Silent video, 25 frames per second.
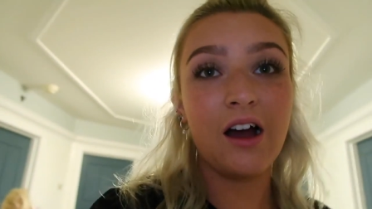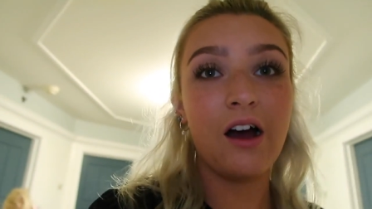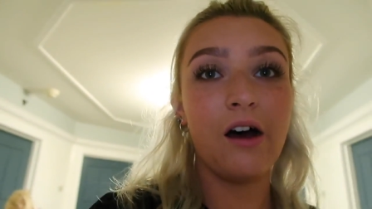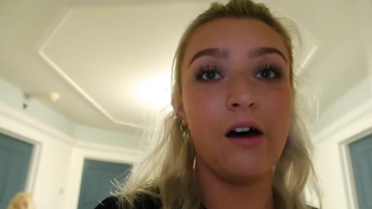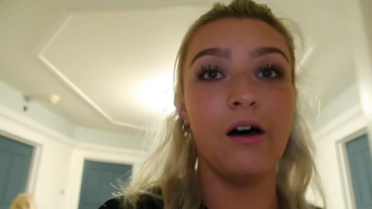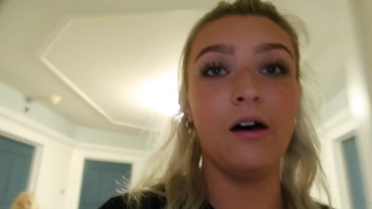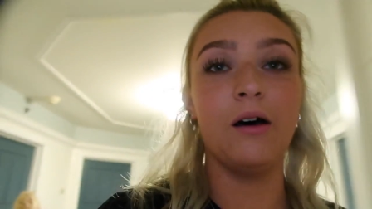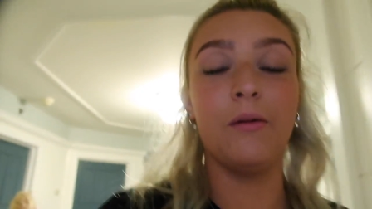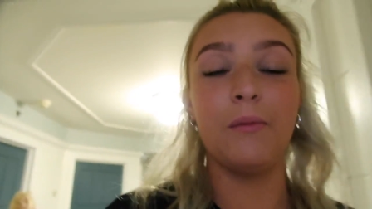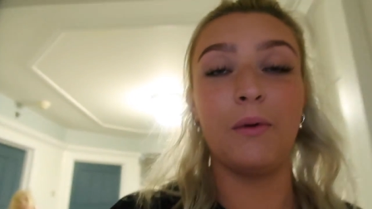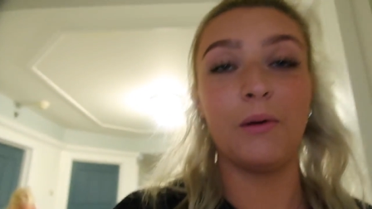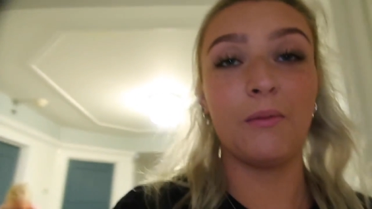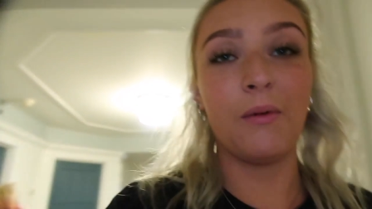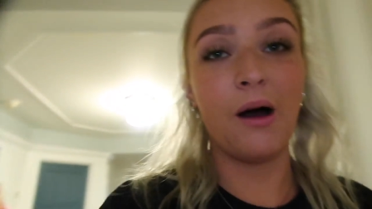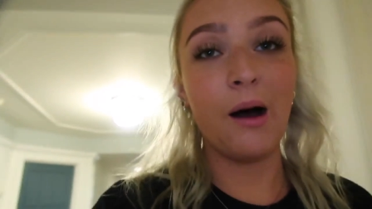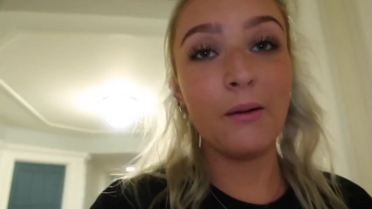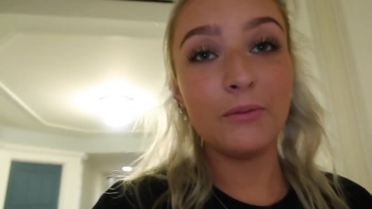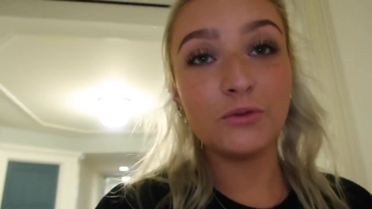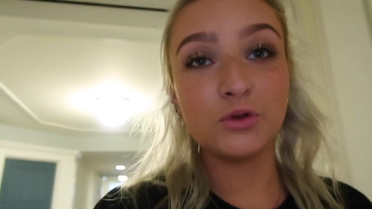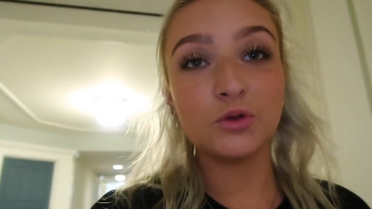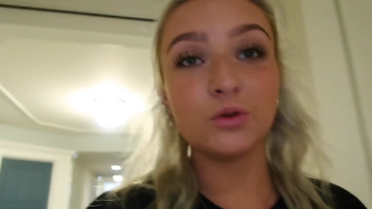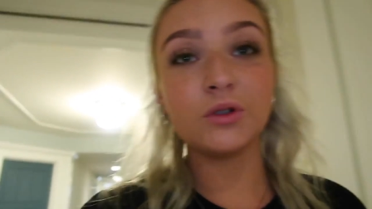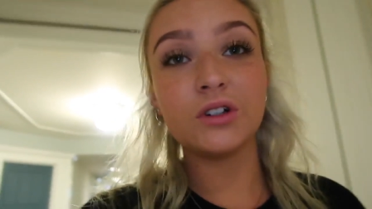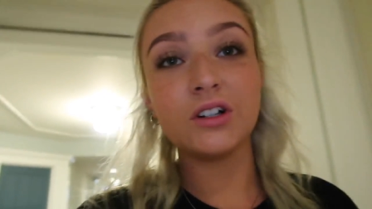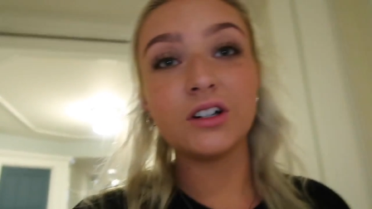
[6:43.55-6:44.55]
My
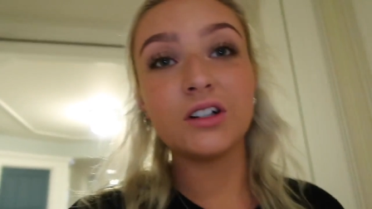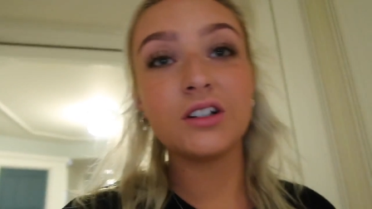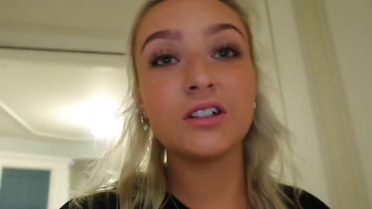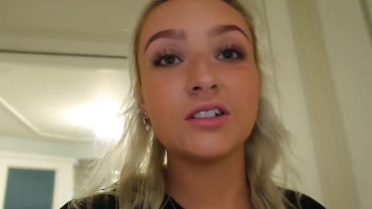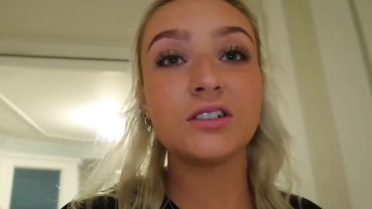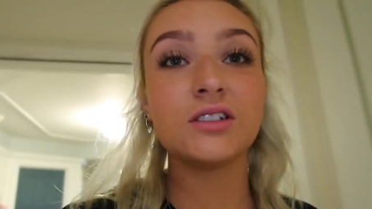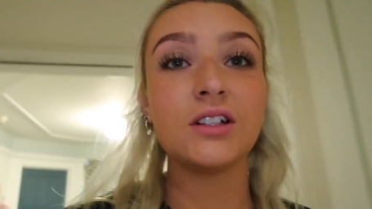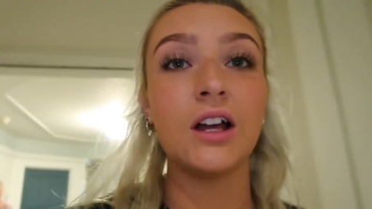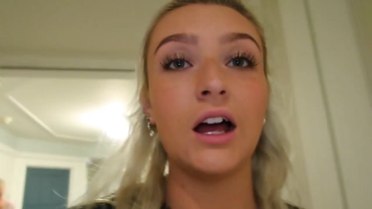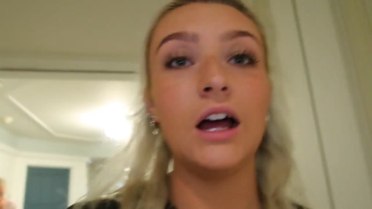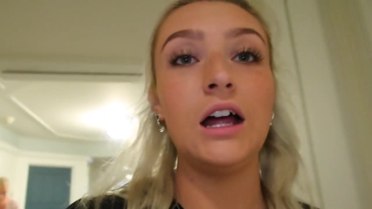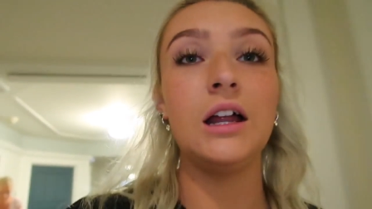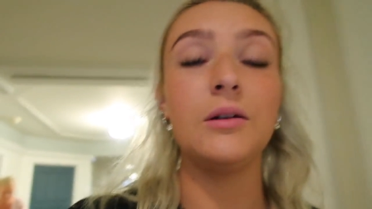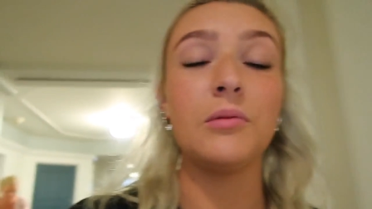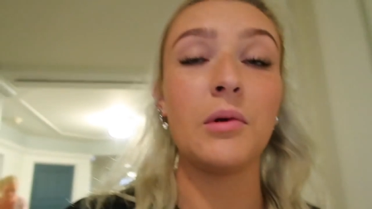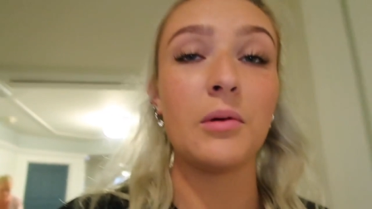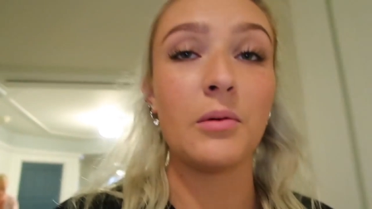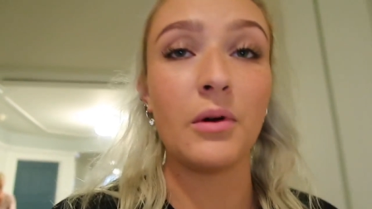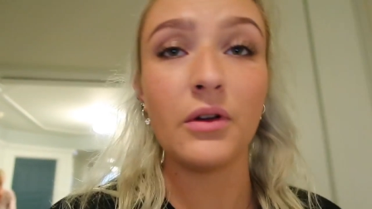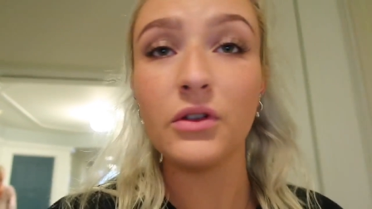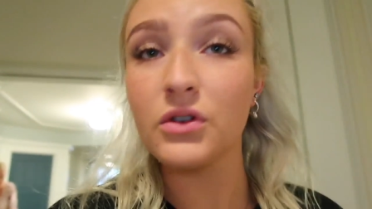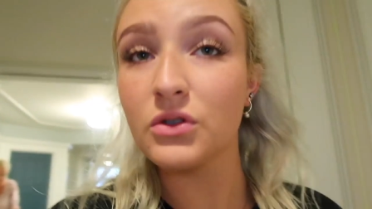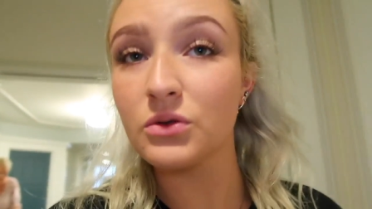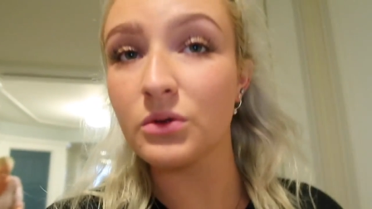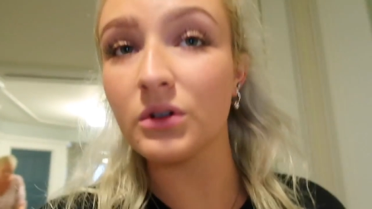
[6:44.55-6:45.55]
mom's works and my
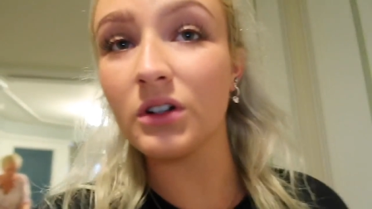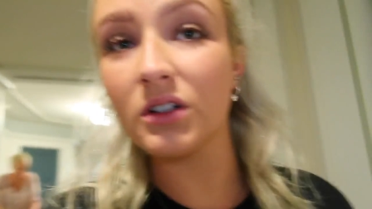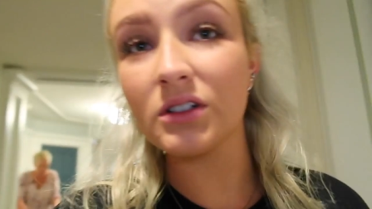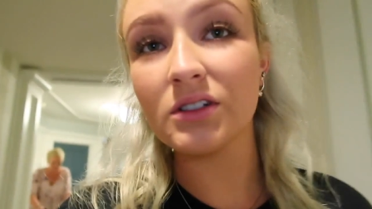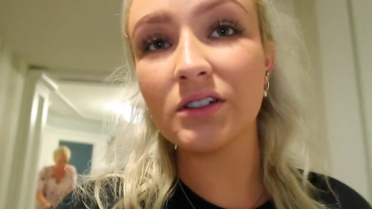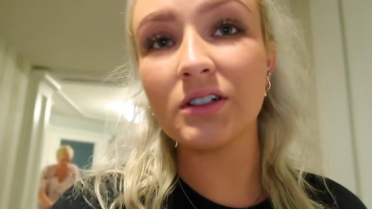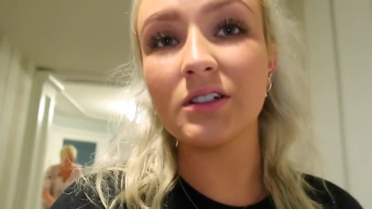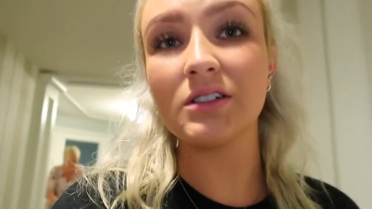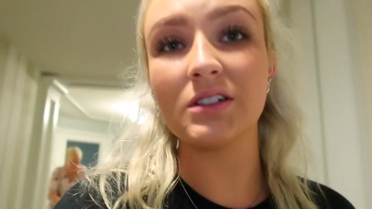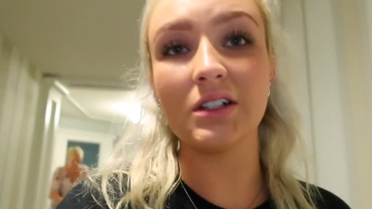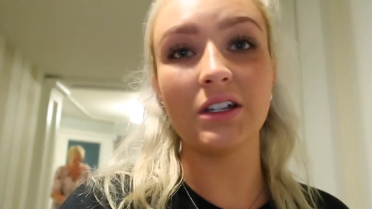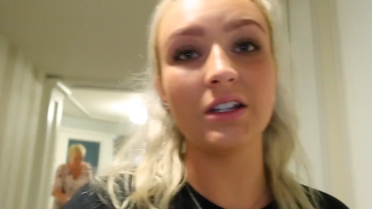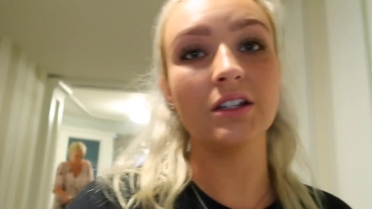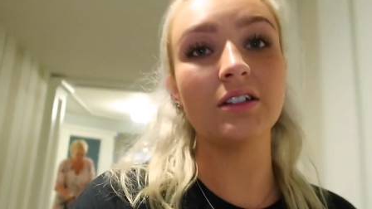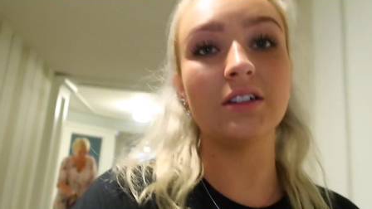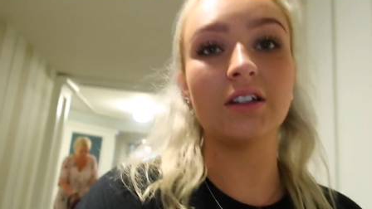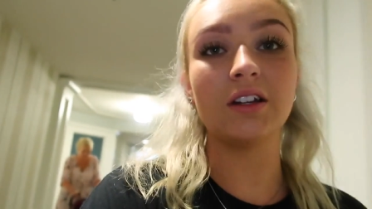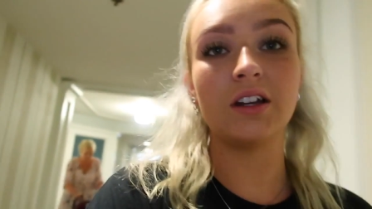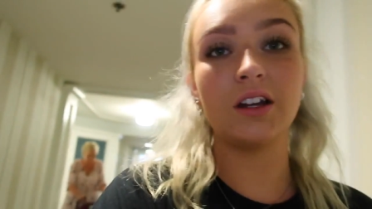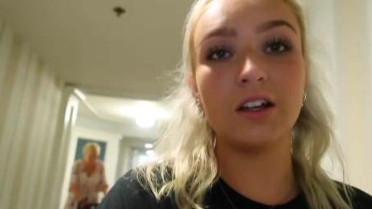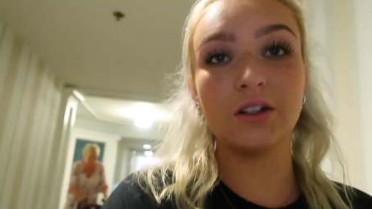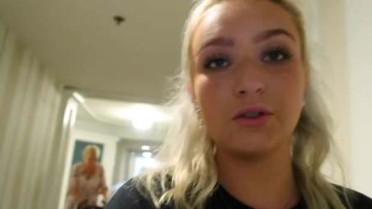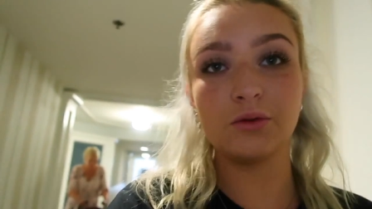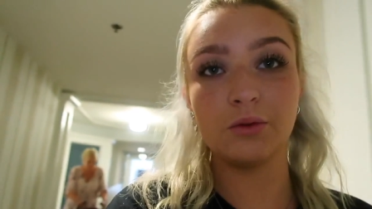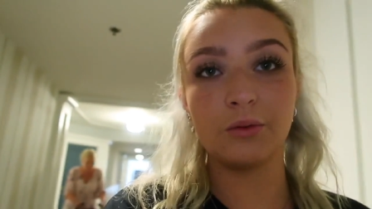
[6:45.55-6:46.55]
brother's works because he did
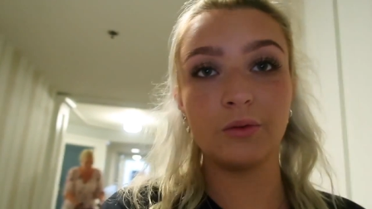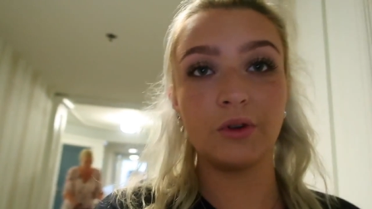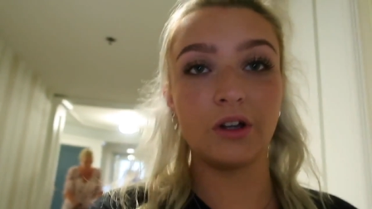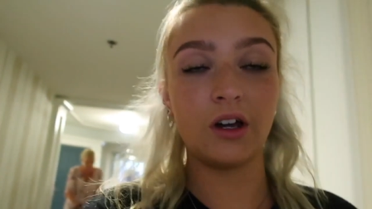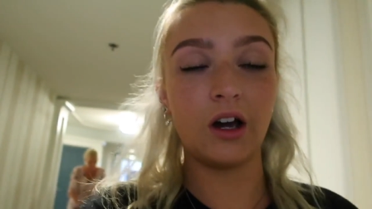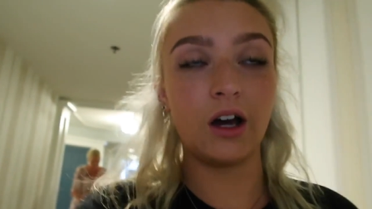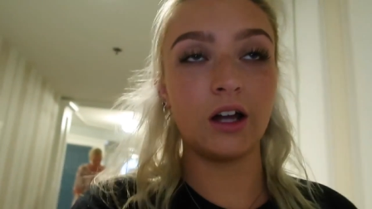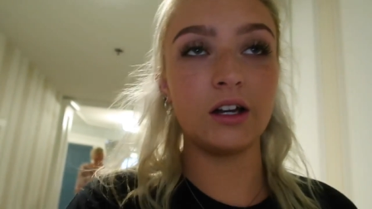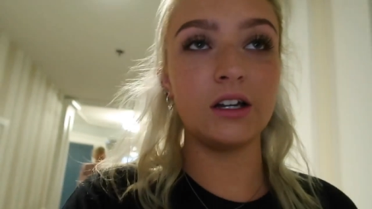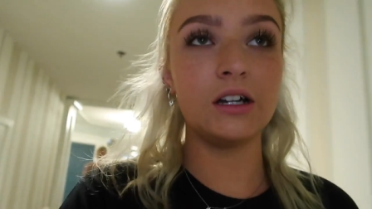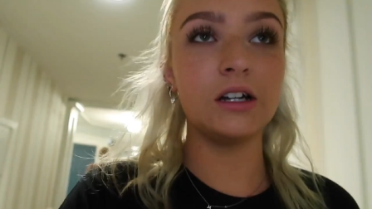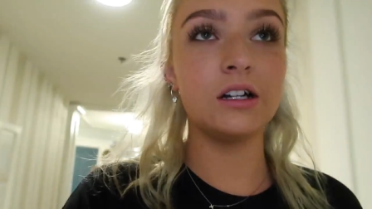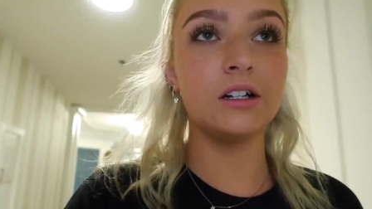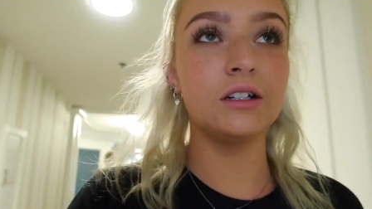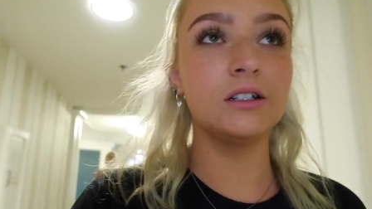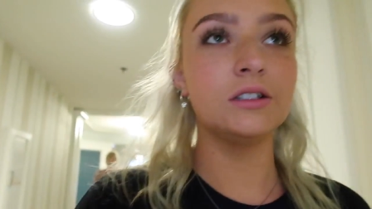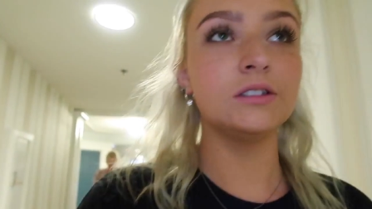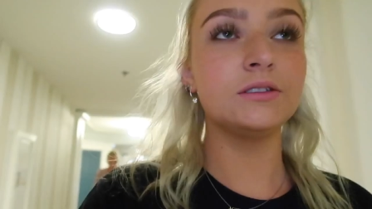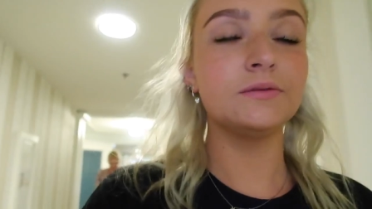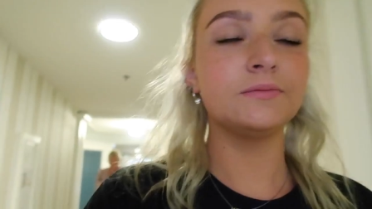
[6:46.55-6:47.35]
his when we got here.